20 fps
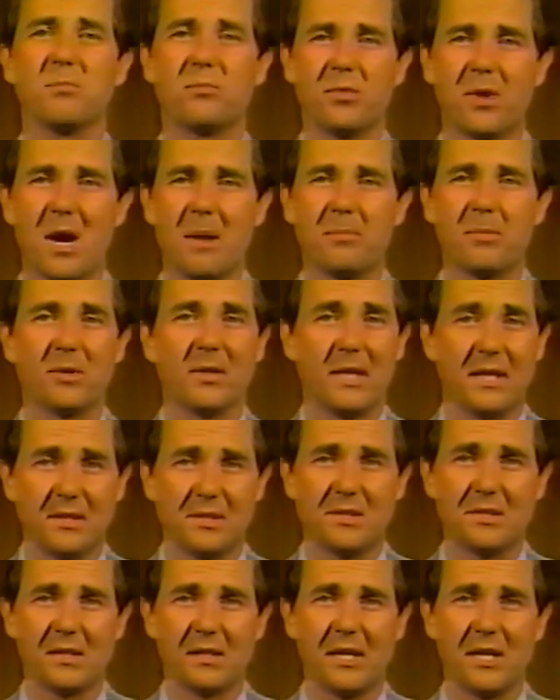proper
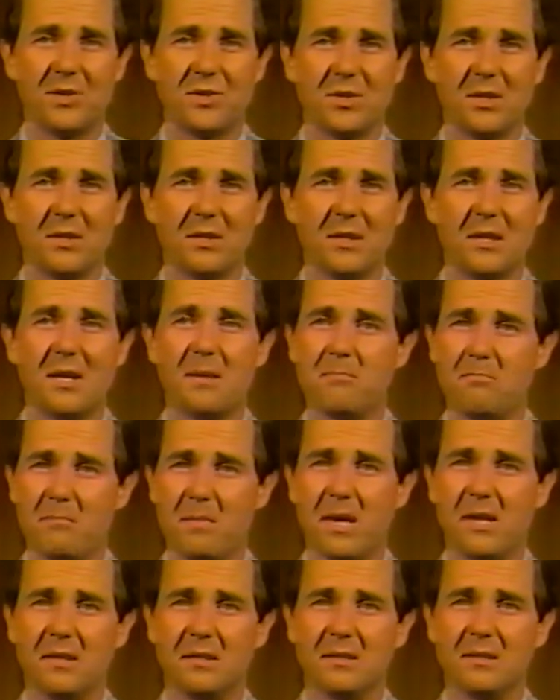installation,
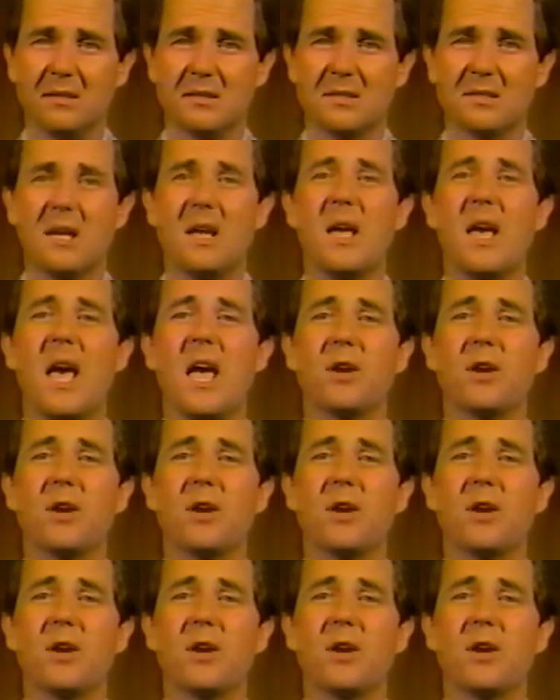maintenance,